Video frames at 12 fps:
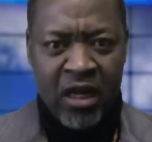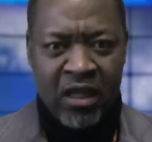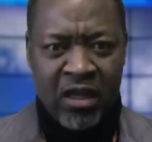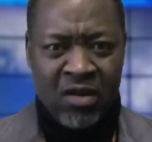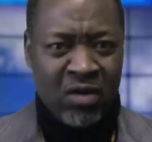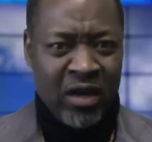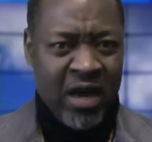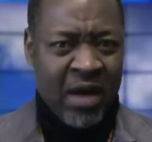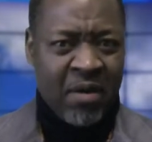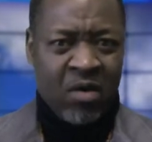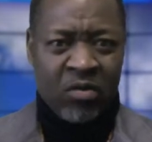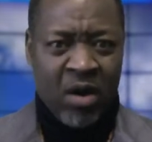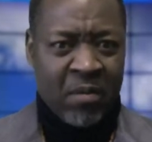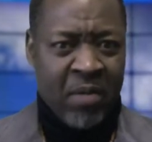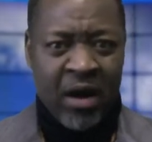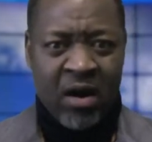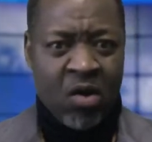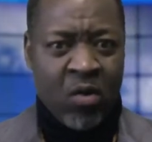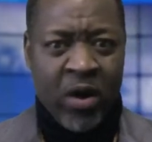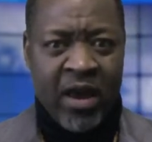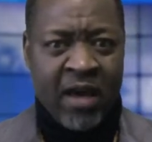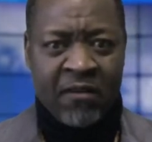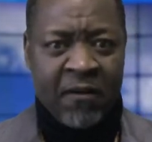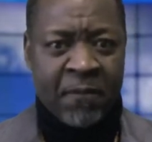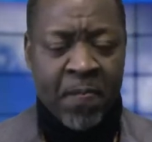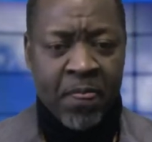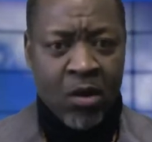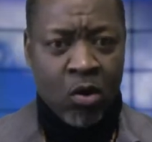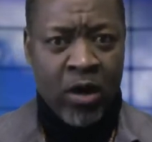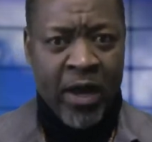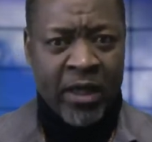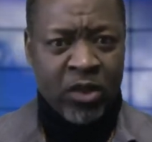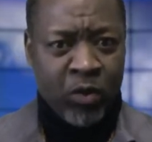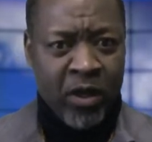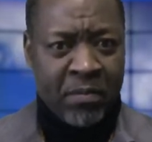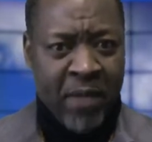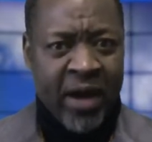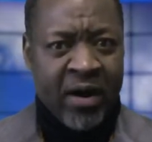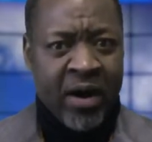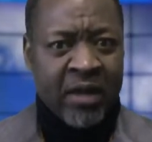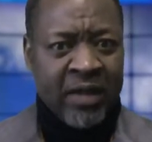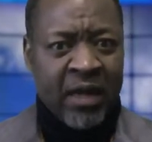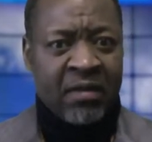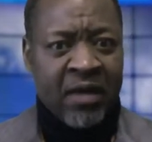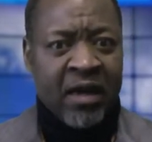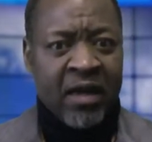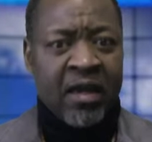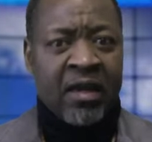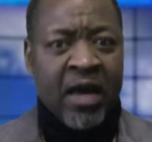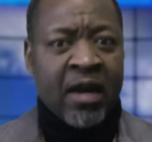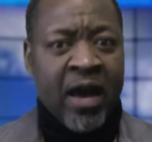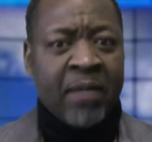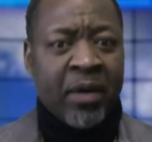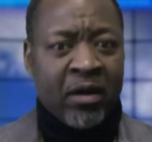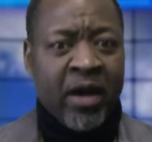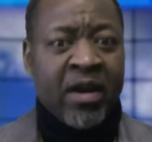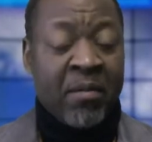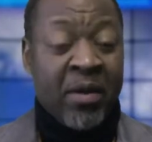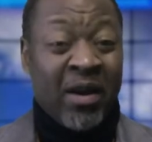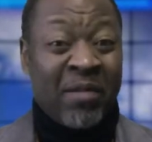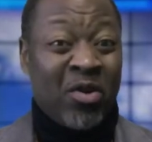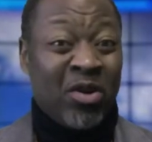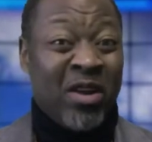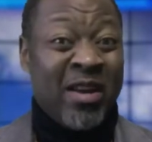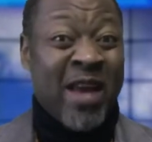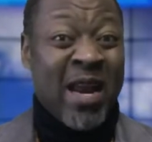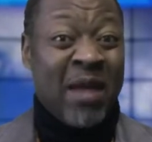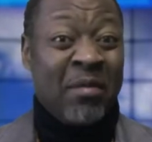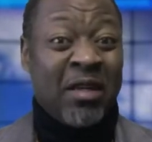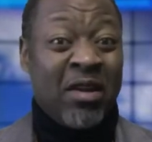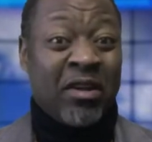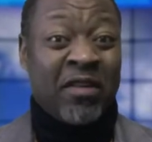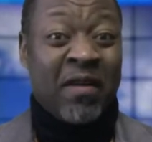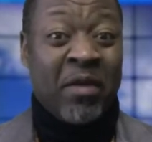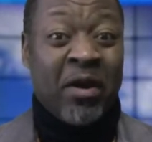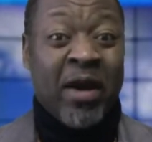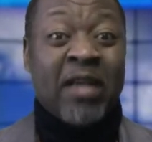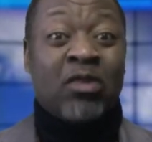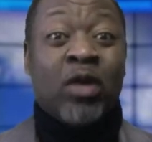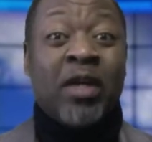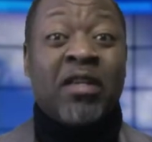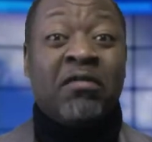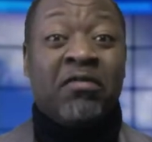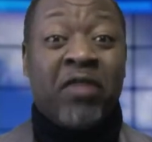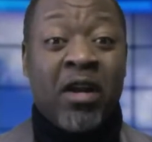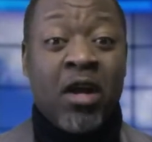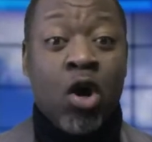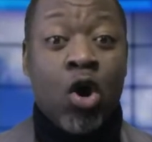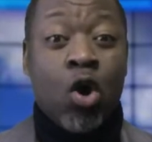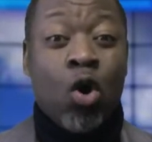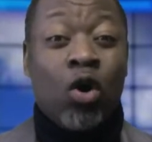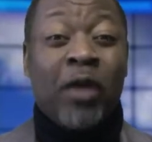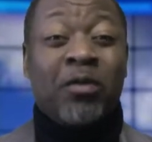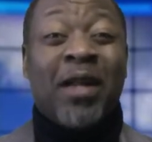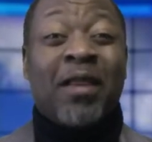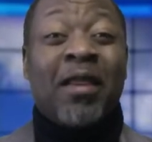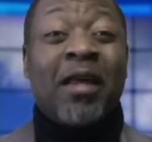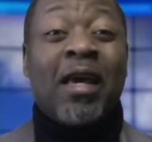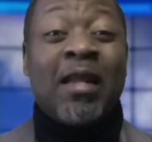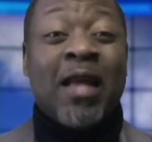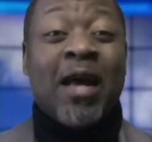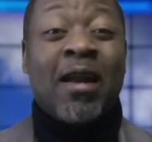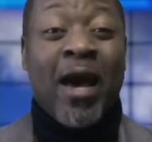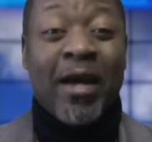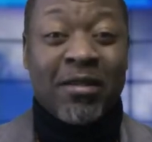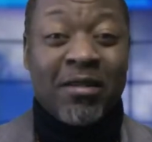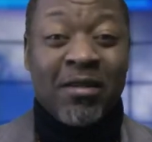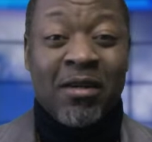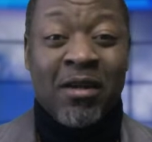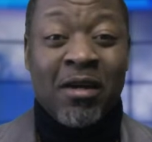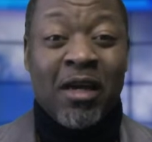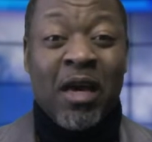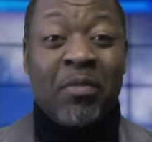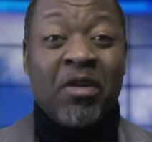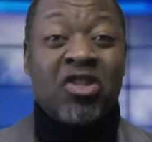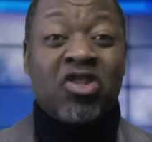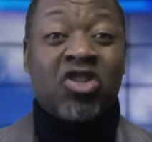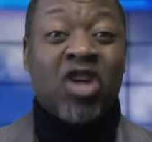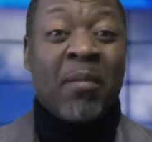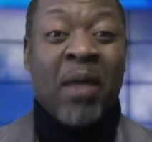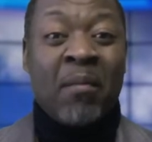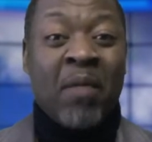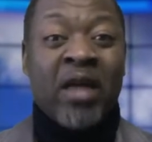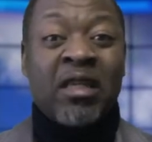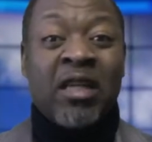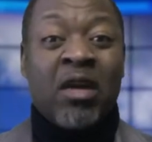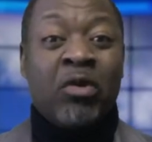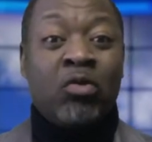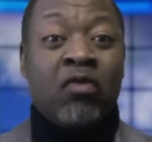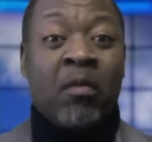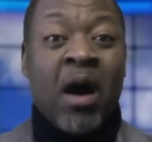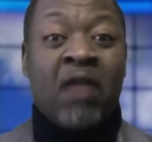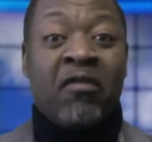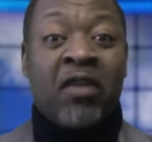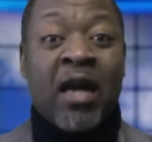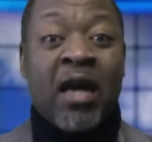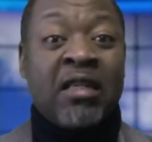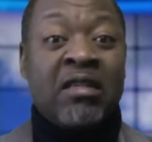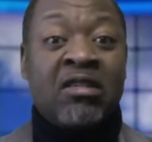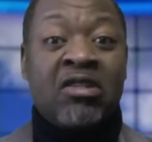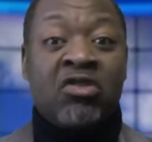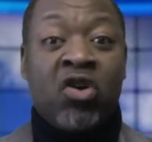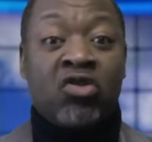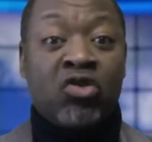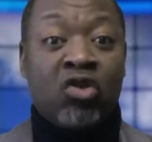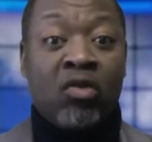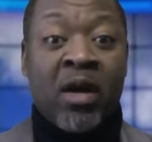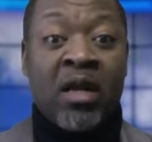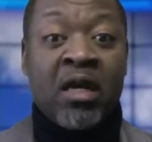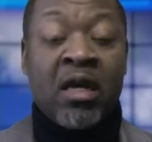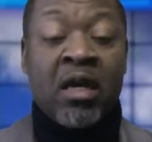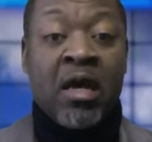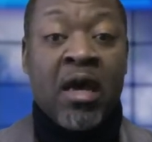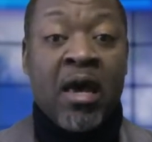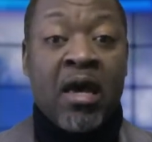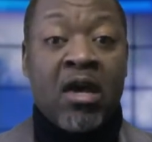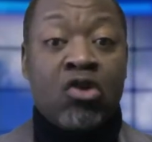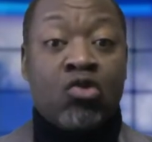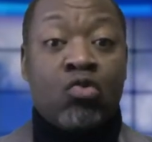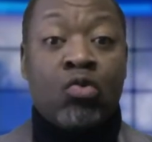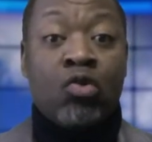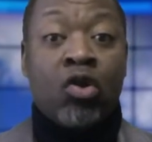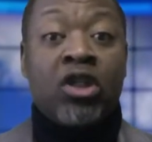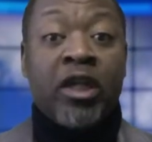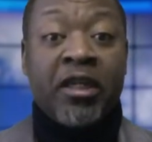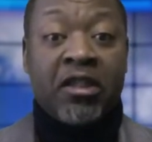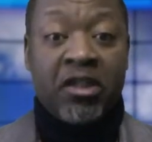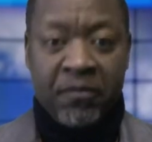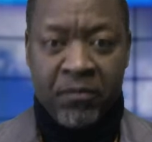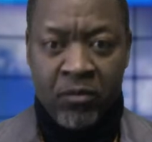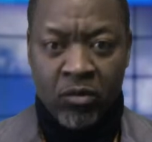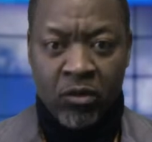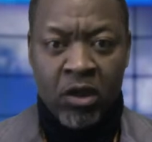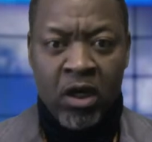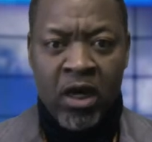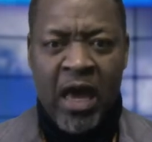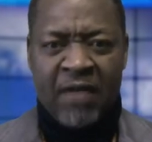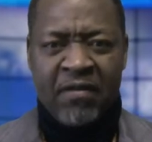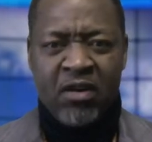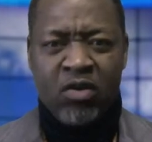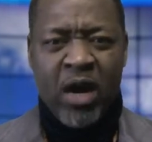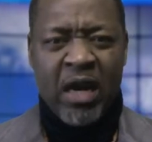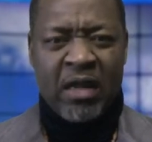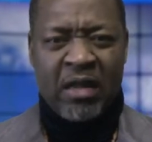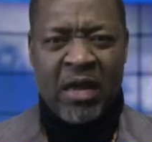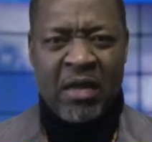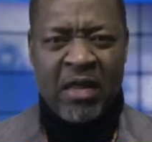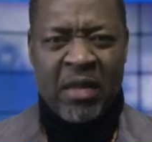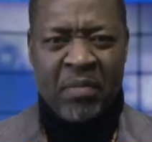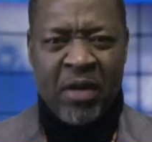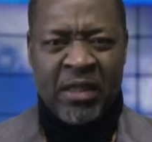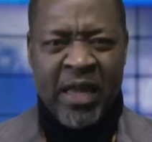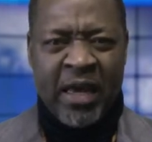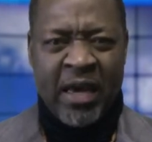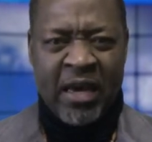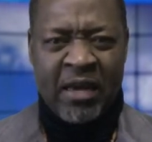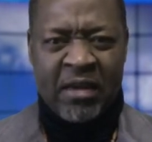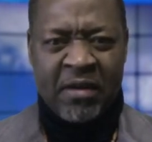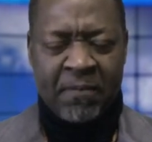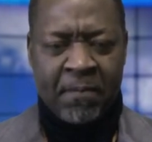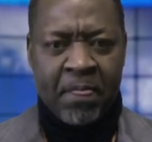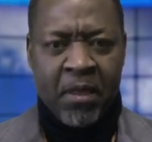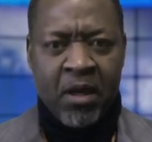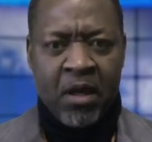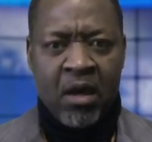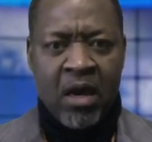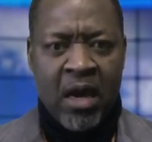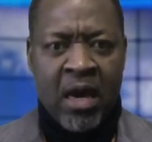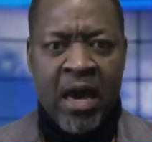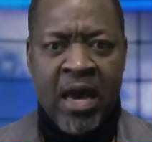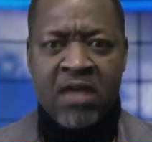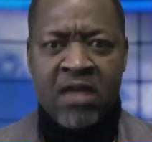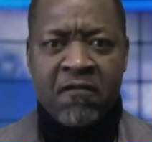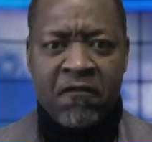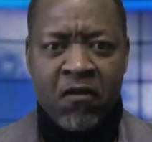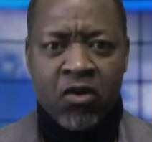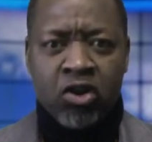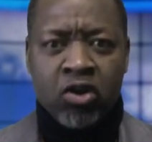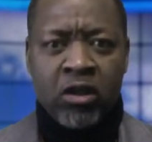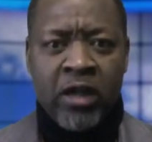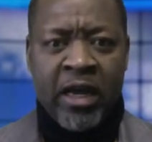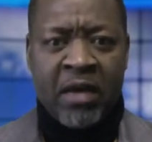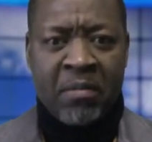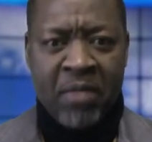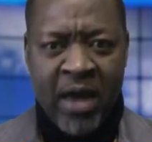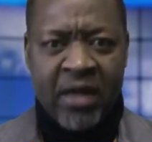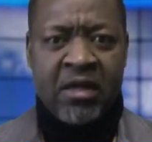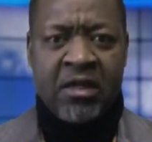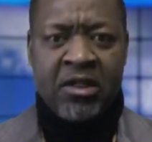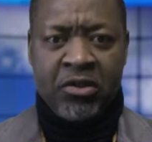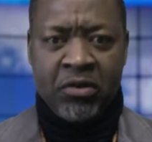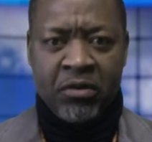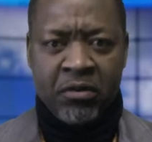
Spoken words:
They don't care about their background, whatever. Unless we migrants start thinking in that light, particularly in America, because the dynamics in America is totally different. Unless we start thinking in that light, keep this tribal mindset that we took from Africa and it's destroying us globally, it will not change. Even look at a place like Haiti. Haiti functions like a black nation.